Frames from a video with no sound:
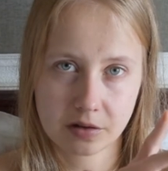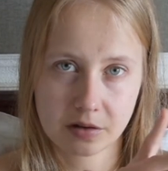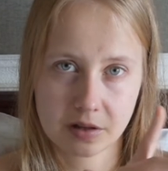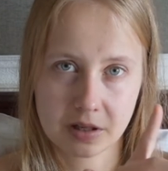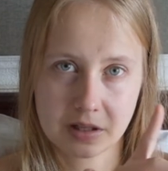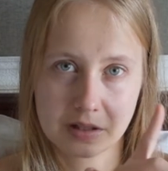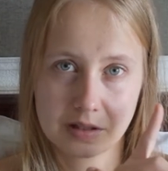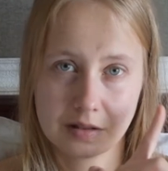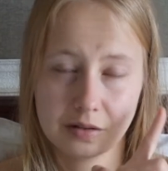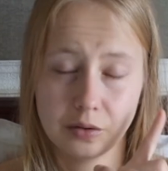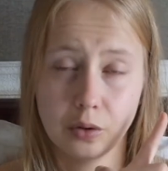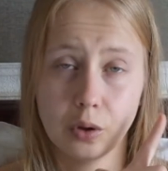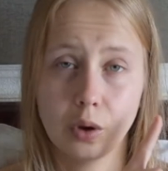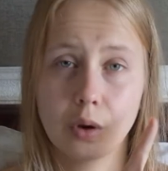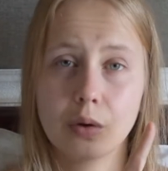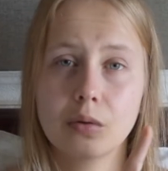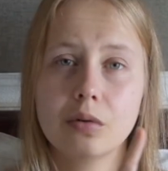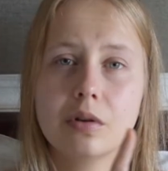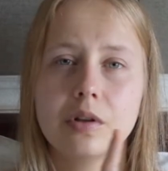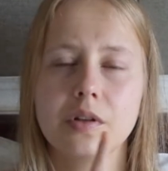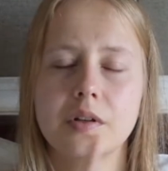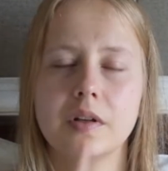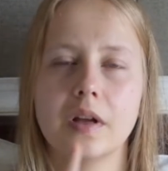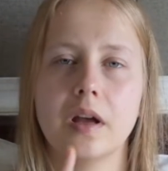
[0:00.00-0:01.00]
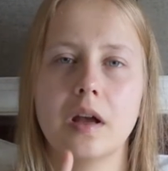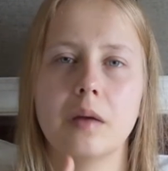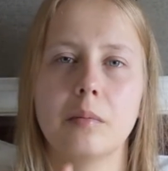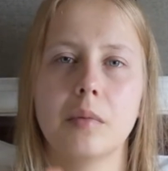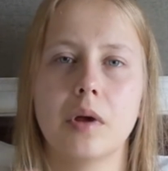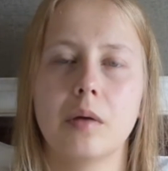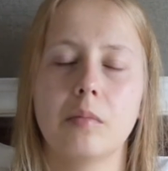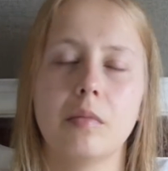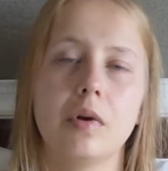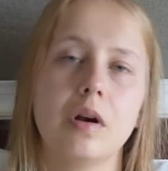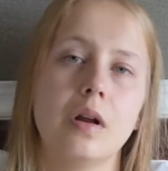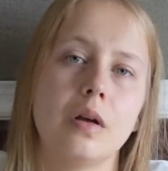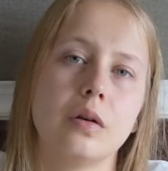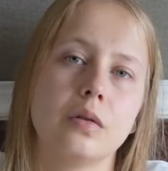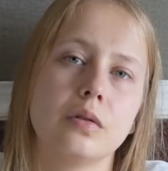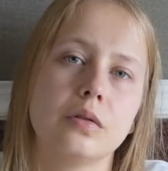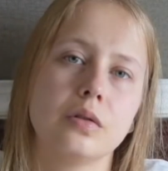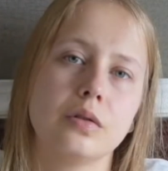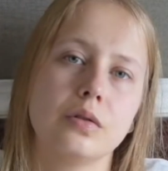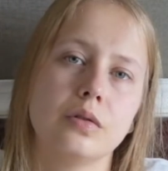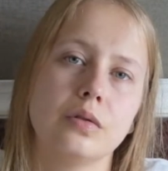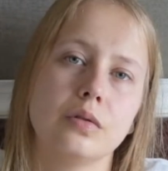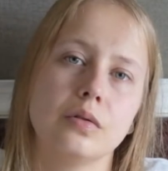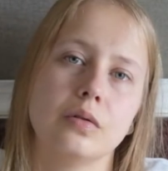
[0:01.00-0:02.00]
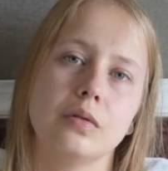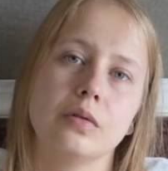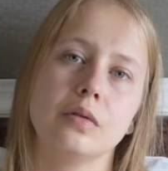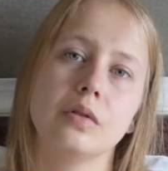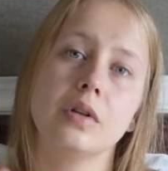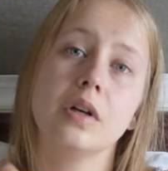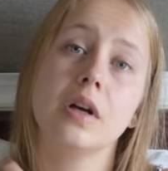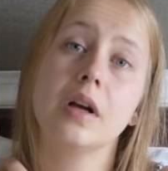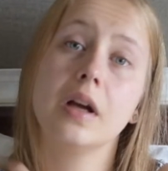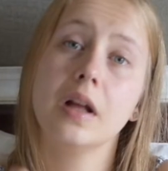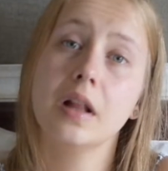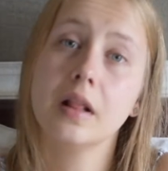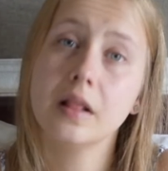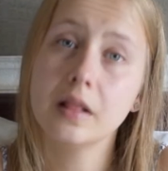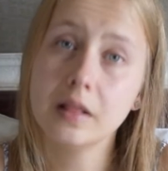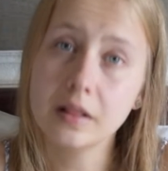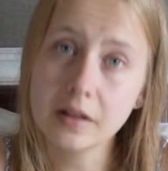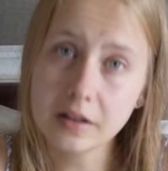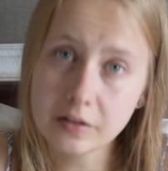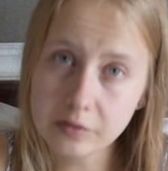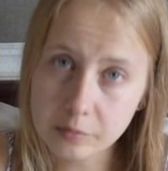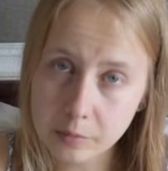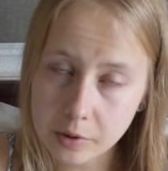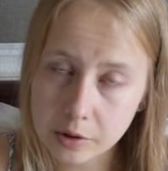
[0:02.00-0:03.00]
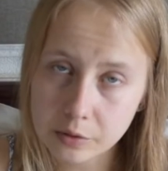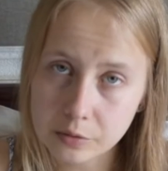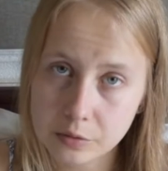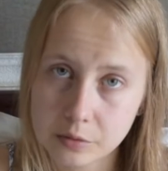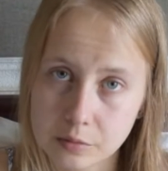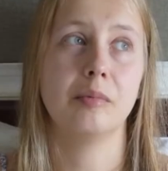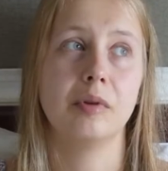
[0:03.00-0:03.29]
That's the only time I'm allowed to leave my room.